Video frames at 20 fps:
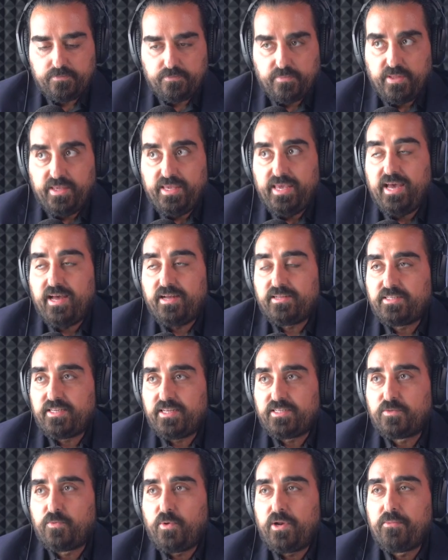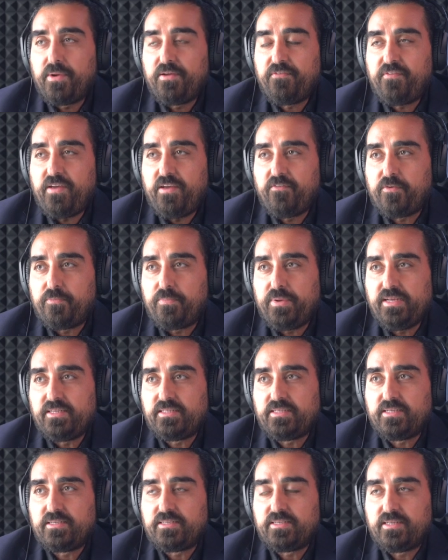Yeah, it's one of my favorite
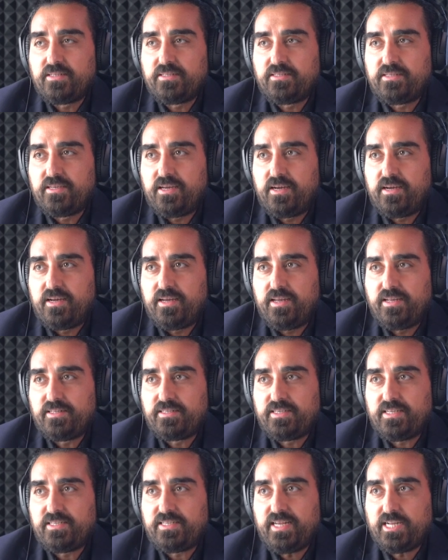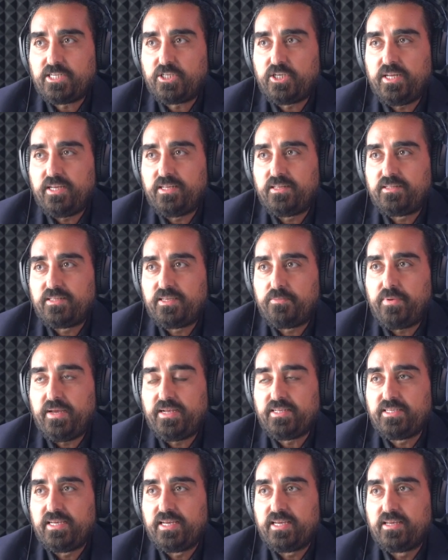pieces, and it's actually
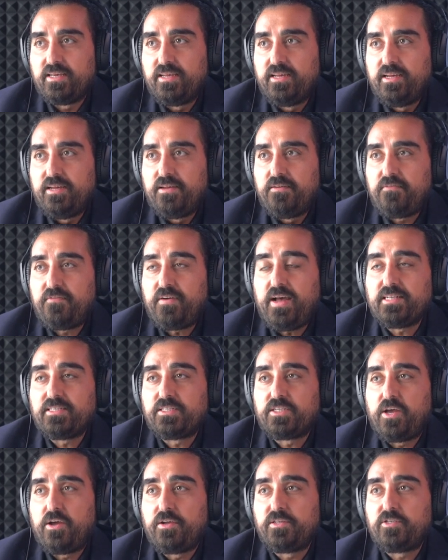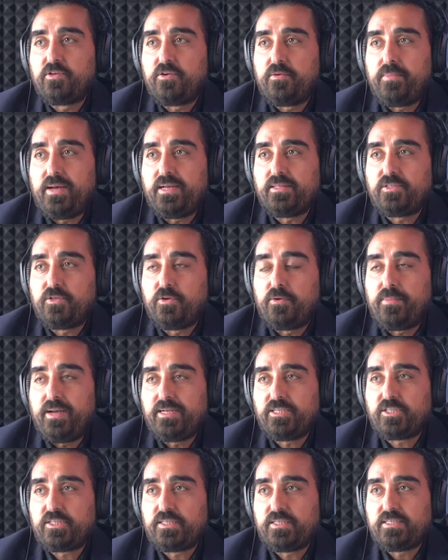depicting fans going to a
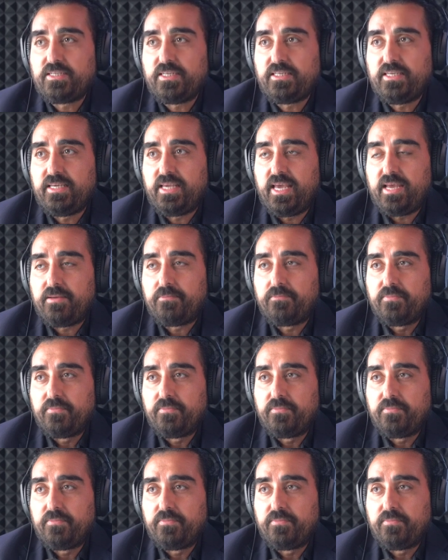Manchester City game.